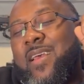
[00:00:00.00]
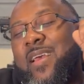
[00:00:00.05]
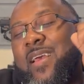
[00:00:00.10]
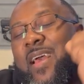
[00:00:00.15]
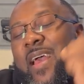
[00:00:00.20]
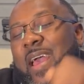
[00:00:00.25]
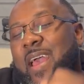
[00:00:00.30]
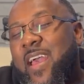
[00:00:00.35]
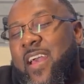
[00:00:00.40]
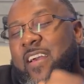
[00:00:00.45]

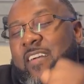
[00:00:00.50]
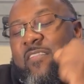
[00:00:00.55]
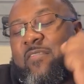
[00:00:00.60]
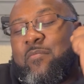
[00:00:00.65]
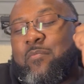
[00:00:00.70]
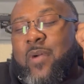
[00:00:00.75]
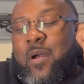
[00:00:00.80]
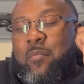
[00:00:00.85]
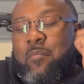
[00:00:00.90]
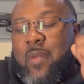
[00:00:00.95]
have
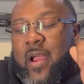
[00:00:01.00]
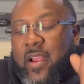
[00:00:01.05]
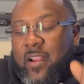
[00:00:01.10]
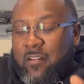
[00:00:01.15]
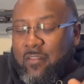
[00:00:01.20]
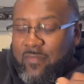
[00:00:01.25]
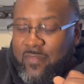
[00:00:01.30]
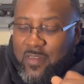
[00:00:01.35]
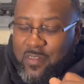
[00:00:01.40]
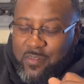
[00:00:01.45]
my
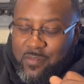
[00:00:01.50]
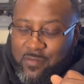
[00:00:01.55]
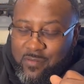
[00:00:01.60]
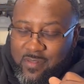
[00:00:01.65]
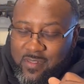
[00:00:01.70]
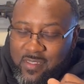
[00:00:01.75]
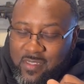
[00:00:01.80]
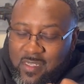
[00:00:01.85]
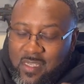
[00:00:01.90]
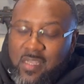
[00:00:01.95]
microphones.